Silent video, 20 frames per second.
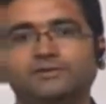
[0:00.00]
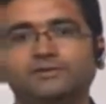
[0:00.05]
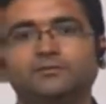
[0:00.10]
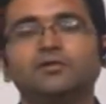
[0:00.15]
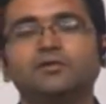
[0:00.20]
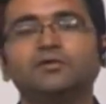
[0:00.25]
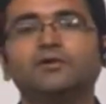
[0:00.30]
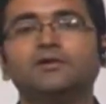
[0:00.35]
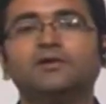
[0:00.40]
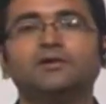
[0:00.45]

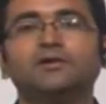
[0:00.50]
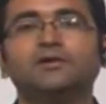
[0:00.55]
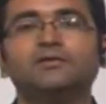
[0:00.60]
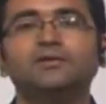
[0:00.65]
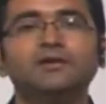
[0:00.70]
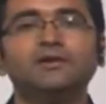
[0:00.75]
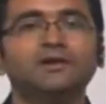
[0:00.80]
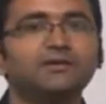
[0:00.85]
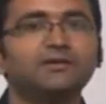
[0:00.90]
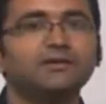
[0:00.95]
Because
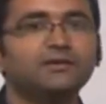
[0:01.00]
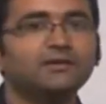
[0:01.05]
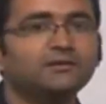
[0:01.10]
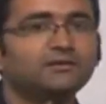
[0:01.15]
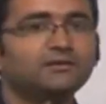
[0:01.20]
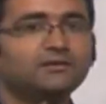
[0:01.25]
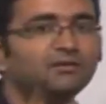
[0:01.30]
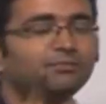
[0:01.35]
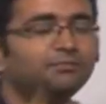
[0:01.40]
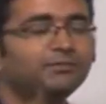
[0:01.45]
see,
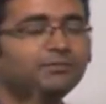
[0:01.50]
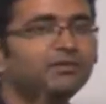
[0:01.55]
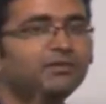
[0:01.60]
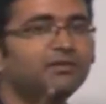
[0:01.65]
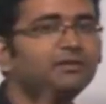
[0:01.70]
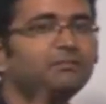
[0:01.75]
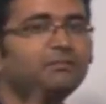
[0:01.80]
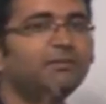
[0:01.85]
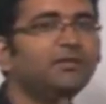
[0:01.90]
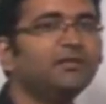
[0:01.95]
in
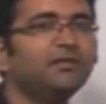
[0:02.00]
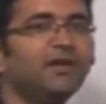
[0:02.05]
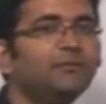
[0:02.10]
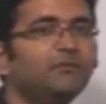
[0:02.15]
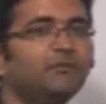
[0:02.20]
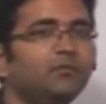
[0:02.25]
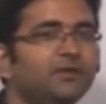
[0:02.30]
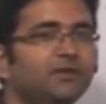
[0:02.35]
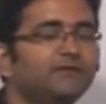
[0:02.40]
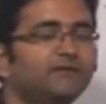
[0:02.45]
this place I am
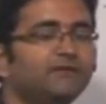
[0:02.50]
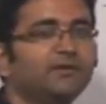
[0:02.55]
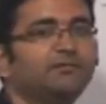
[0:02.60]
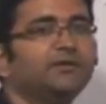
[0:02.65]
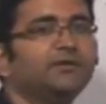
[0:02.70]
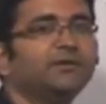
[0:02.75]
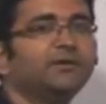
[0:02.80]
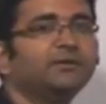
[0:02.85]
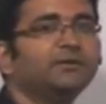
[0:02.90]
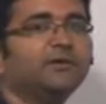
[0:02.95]
going reverse
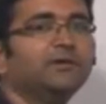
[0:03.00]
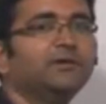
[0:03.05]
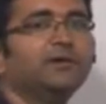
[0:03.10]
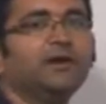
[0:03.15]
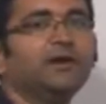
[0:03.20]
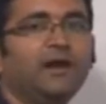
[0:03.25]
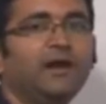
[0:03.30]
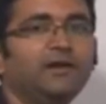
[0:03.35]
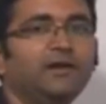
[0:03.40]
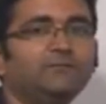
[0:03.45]
way.
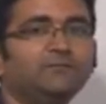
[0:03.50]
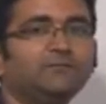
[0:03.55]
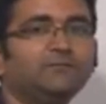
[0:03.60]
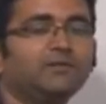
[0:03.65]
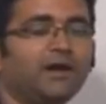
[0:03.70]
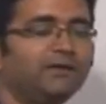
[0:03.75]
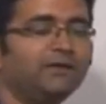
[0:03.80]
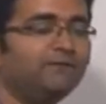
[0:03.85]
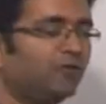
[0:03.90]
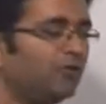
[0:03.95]

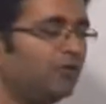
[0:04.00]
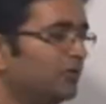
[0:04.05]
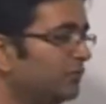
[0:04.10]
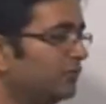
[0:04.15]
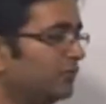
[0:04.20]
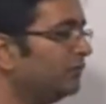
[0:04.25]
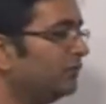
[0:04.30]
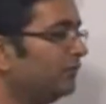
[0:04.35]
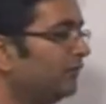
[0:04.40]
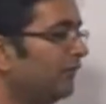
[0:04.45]
I want to
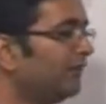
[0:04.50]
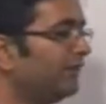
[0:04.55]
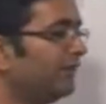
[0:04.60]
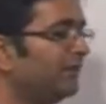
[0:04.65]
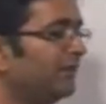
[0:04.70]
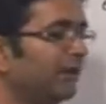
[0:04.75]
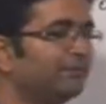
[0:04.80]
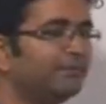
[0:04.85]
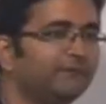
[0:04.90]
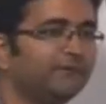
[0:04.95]
know what is
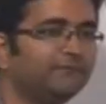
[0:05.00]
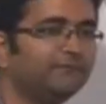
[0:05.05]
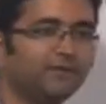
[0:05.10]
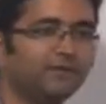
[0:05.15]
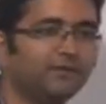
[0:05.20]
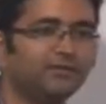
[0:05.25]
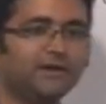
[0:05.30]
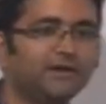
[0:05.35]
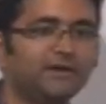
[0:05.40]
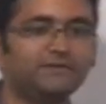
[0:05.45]
happening
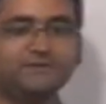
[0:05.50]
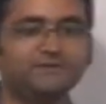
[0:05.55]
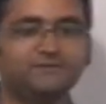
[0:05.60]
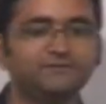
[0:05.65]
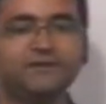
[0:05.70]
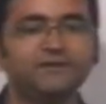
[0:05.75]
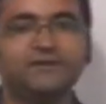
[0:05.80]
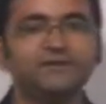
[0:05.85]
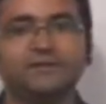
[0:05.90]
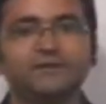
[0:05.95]
once I
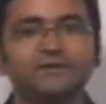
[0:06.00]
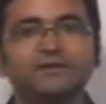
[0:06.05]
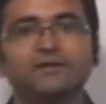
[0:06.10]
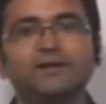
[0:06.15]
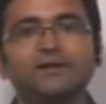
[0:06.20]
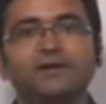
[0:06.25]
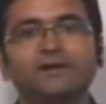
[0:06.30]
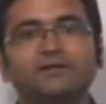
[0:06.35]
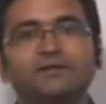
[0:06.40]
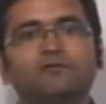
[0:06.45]
shifted the
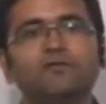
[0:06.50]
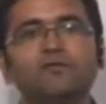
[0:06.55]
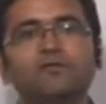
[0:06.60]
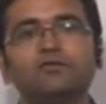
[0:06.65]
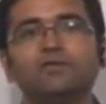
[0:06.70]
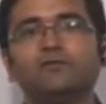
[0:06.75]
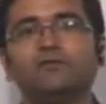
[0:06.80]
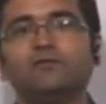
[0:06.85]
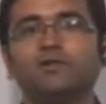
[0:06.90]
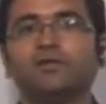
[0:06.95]
signal and want to
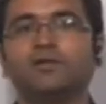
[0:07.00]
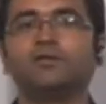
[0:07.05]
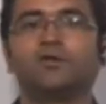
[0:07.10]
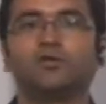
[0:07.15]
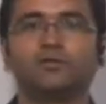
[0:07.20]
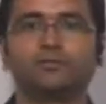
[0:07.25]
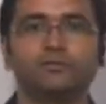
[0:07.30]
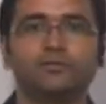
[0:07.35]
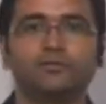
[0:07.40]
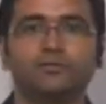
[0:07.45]
see what is the
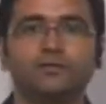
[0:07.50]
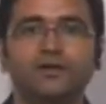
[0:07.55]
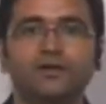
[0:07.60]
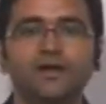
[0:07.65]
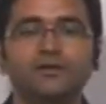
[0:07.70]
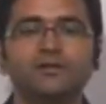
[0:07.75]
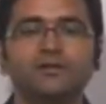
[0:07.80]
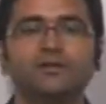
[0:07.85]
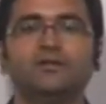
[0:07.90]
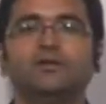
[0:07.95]
output,
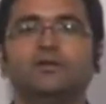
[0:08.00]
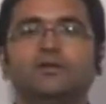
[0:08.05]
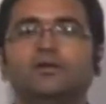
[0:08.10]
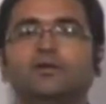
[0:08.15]
right?